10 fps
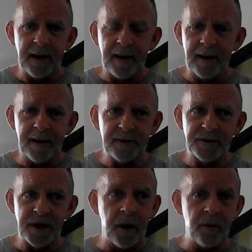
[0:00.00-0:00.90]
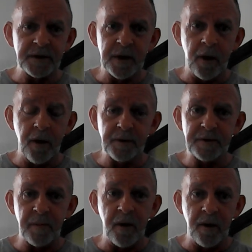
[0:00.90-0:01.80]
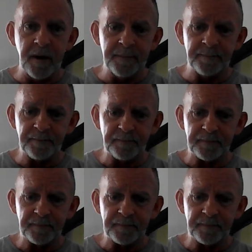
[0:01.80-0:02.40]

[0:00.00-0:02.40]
Uh, Joe was hard sparring